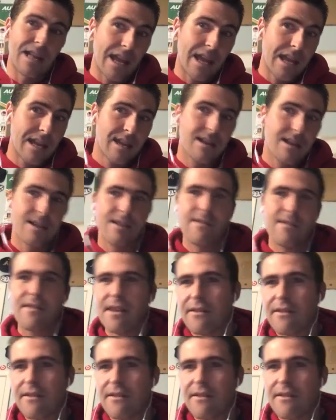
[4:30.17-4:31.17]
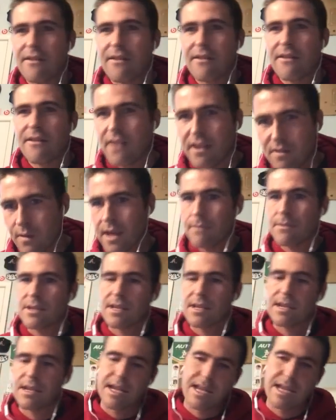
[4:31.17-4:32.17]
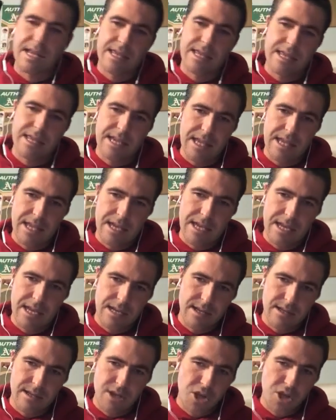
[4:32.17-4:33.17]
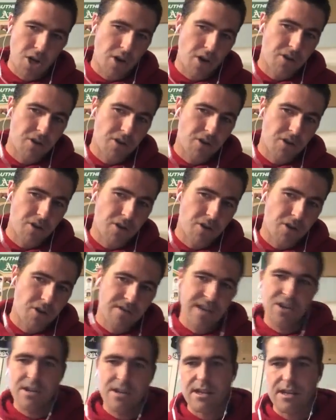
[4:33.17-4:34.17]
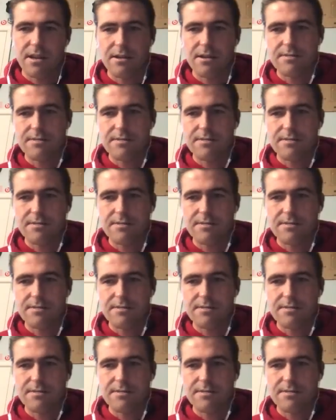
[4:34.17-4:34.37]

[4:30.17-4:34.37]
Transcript: if that's the Rams and the Chargers eventually.